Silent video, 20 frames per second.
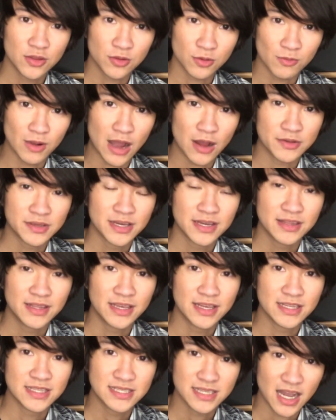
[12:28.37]
throughout
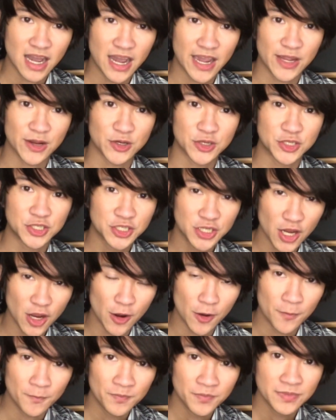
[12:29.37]
the entire
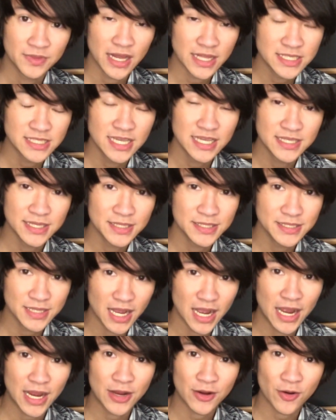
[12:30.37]
show. That's his
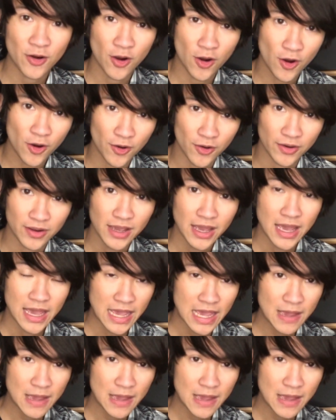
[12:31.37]
entire arc.